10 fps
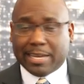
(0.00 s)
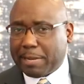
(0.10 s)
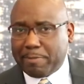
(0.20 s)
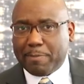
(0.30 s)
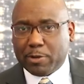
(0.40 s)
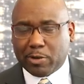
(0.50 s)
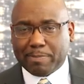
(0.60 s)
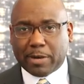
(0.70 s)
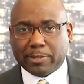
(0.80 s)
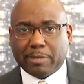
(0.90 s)
Let people know
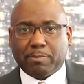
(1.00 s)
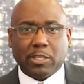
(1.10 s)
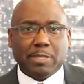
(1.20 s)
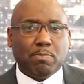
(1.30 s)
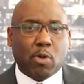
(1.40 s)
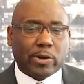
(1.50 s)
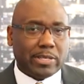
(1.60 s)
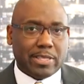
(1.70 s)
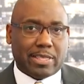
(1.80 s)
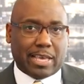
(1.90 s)
about it. But the
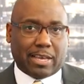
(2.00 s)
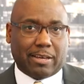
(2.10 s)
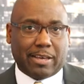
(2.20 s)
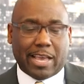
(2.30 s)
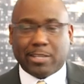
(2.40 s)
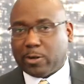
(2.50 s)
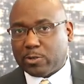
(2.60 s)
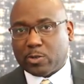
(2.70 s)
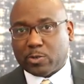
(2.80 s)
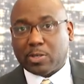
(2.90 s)
important thing is
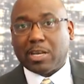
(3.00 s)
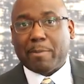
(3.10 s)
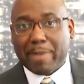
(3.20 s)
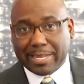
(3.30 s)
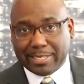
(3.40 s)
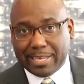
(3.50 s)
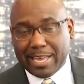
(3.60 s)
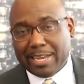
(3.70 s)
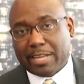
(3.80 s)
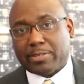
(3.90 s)
also to comment.
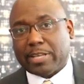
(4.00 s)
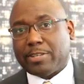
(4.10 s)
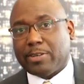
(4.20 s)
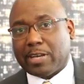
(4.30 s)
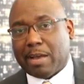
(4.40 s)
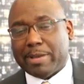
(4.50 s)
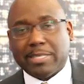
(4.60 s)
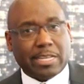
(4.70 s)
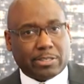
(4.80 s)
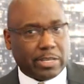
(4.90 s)
Let us get your
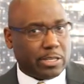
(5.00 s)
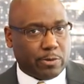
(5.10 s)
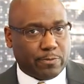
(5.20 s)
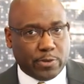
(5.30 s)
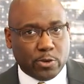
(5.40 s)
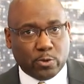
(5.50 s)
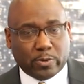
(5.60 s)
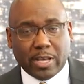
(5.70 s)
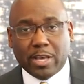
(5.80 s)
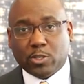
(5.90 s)
comment, let us get your
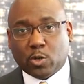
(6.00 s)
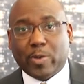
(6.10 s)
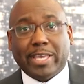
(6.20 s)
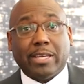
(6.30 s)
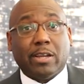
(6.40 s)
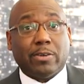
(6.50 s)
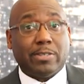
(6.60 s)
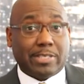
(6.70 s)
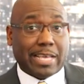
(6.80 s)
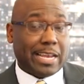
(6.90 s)
views, so we can
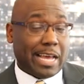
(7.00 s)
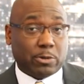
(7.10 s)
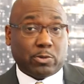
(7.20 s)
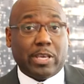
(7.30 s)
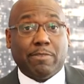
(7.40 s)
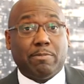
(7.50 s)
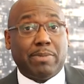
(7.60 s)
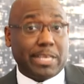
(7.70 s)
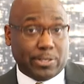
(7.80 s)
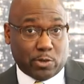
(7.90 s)
understand how to even
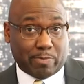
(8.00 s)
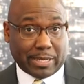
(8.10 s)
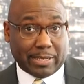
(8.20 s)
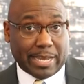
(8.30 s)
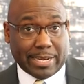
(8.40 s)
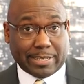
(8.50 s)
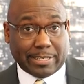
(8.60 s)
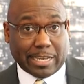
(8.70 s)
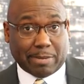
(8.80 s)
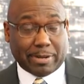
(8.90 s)
please you better, ladies
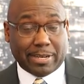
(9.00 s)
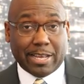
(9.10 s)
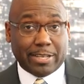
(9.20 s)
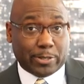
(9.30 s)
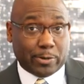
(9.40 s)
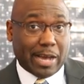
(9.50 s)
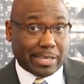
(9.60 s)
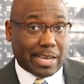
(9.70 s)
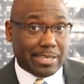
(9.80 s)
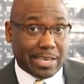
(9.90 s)
and gentlemen. So
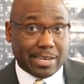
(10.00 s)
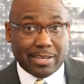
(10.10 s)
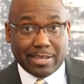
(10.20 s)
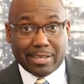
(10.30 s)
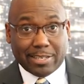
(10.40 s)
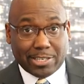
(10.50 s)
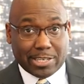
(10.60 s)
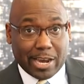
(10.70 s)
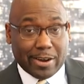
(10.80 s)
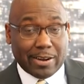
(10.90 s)
as I said,
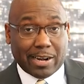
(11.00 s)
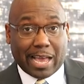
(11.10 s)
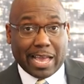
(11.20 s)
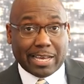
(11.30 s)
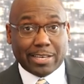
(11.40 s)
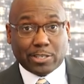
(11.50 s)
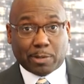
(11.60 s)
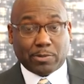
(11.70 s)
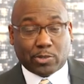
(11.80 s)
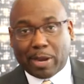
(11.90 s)
share, like,
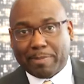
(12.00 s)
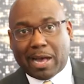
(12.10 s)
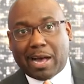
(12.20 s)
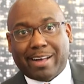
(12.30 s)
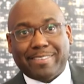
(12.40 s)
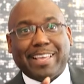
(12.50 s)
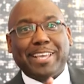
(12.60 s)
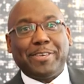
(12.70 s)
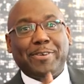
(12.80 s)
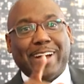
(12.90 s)
subscribe. Ah,
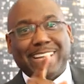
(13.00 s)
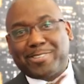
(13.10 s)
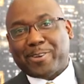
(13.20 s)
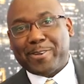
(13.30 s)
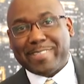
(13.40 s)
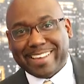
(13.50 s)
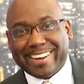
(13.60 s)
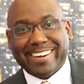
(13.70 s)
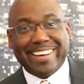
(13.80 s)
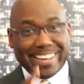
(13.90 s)
thank you. I saw you
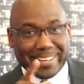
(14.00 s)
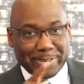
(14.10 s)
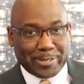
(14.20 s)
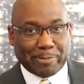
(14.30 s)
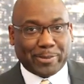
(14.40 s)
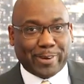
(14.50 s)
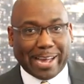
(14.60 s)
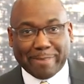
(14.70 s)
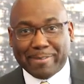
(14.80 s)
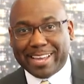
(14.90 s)
there. You
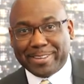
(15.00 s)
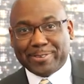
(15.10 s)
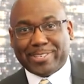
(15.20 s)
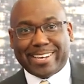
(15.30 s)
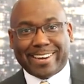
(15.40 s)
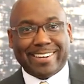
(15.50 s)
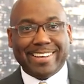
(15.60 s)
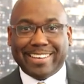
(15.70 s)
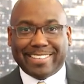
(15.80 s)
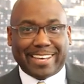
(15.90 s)
subscribed and you shared.
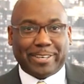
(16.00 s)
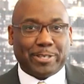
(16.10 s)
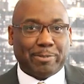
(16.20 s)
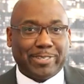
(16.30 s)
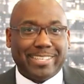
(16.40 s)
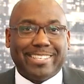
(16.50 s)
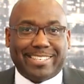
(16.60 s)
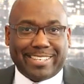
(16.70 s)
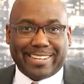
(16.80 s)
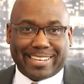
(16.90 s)
Thank you so much.
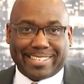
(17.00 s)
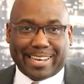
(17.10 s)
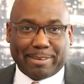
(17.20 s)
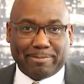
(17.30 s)
See you next time.